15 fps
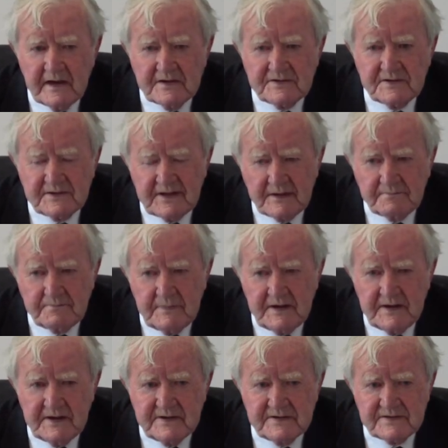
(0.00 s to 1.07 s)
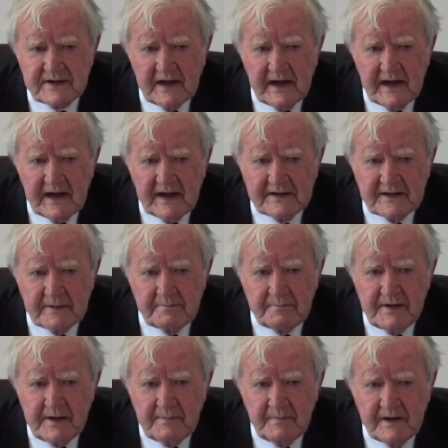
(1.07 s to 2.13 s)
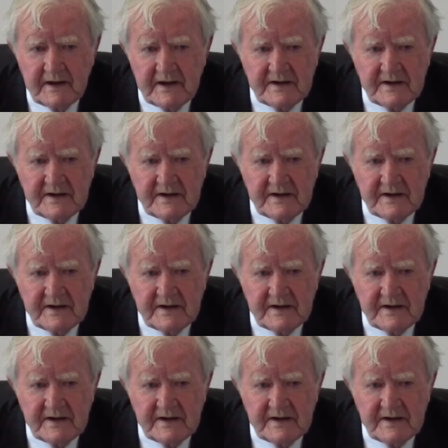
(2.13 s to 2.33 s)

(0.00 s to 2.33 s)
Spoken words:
So that means that people